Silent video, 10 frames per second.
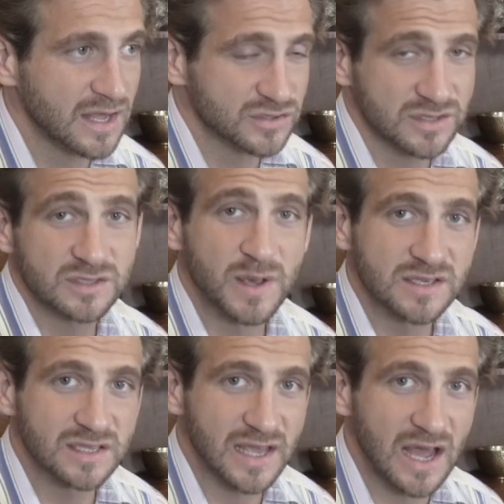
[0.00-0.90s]
So this is
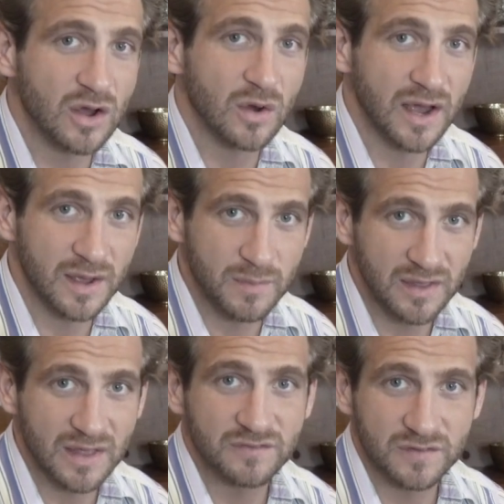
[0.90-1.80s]
basically how I
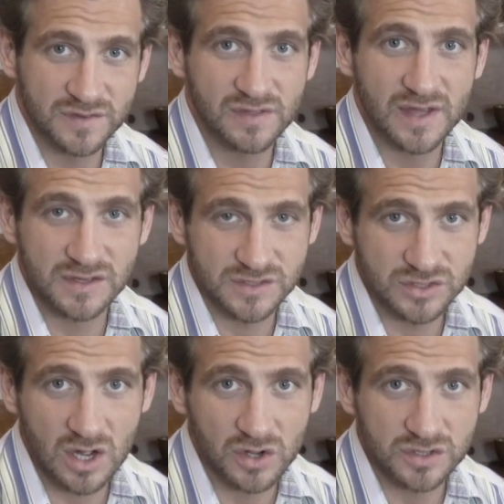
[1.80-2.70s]
made that
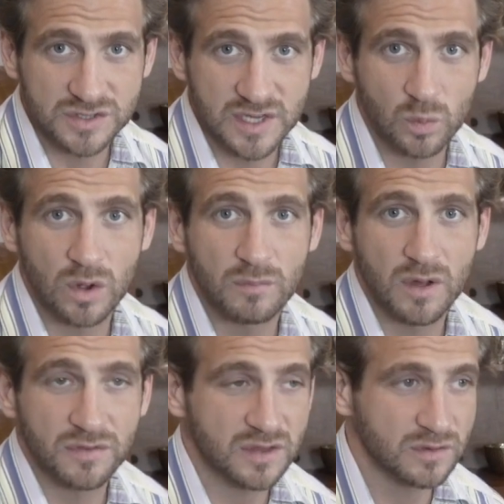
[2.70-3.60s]
$15,000 in 1
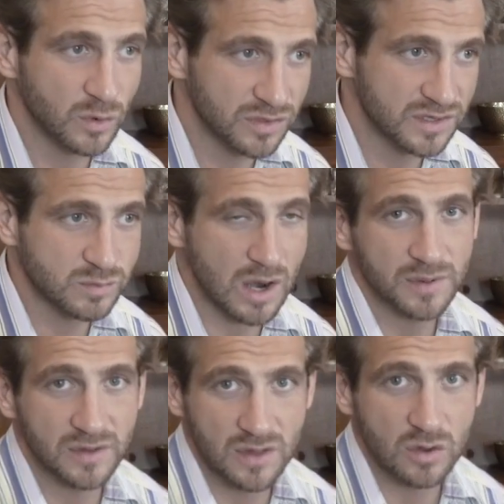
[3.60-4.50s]
month with this
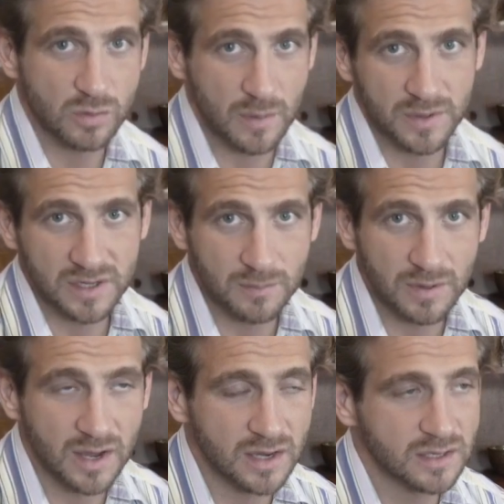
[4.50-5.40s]
property and the other property
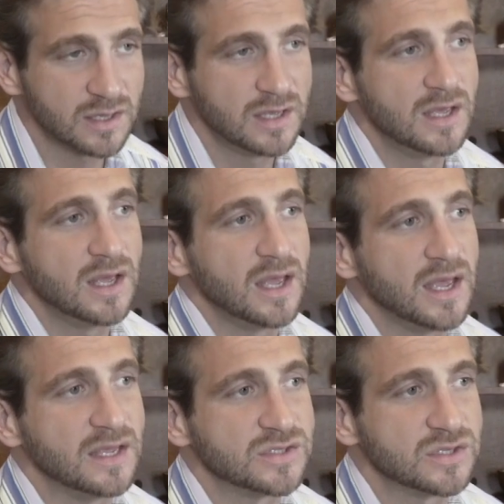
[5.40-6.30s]
combined.
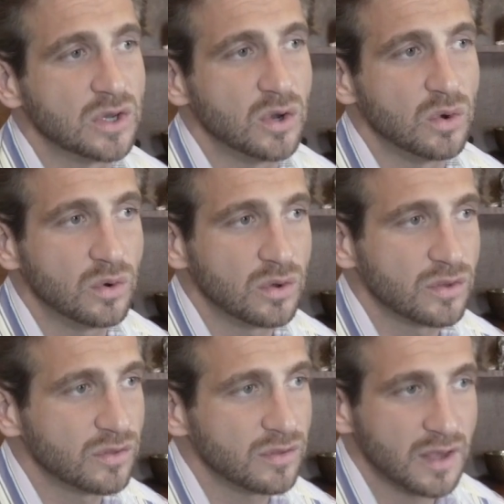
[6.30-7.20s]
And
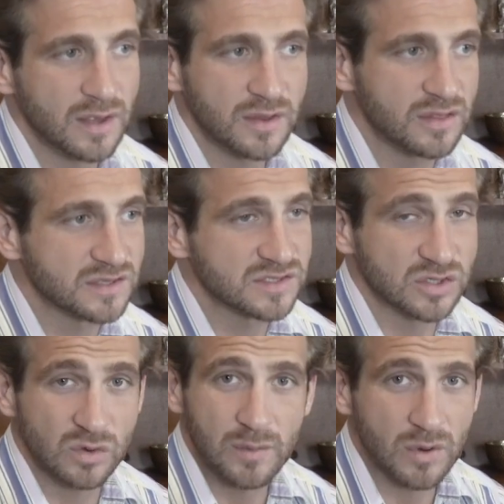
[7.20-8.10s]
so this is a
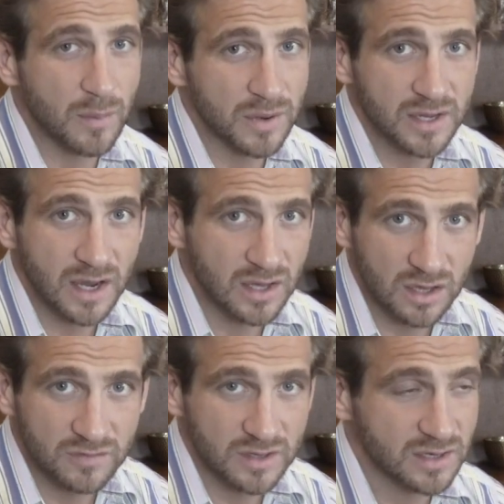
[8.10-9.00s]
great property. I
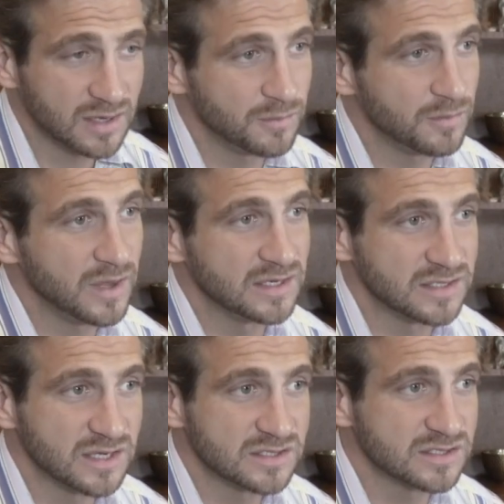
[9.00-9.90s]
love it. It
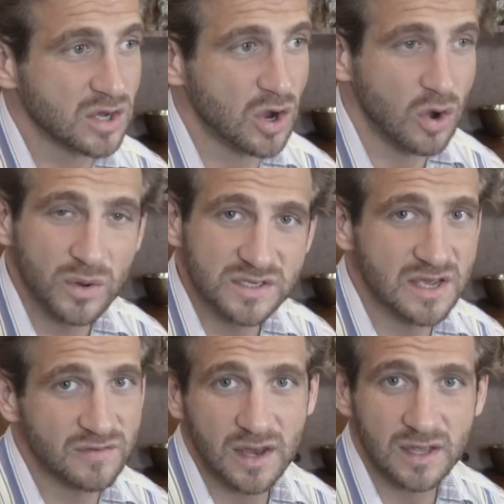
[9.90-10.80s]
does always
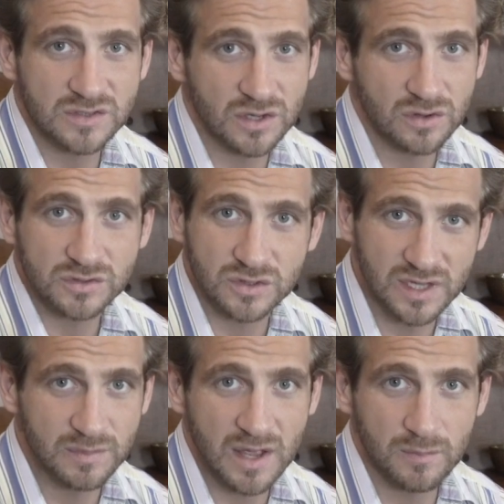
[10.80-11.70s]
have headaches though, so
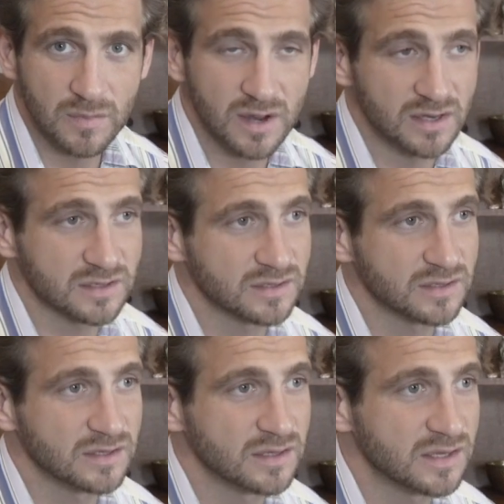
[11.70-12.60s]
keep that in mind.
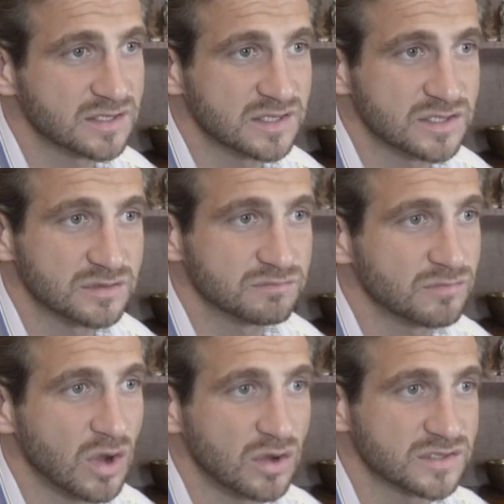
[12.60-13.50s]
This isn't
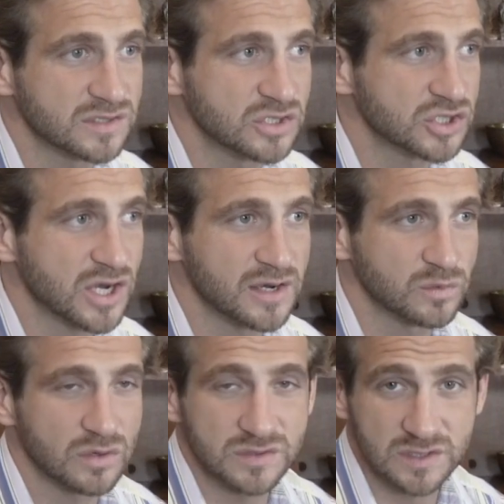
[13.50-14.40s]
all sunshine and
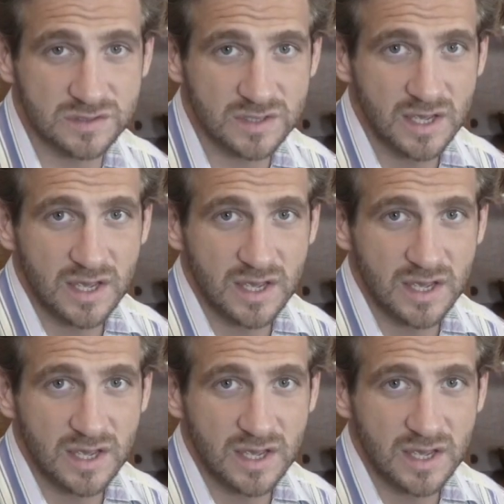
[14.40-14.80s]
roses.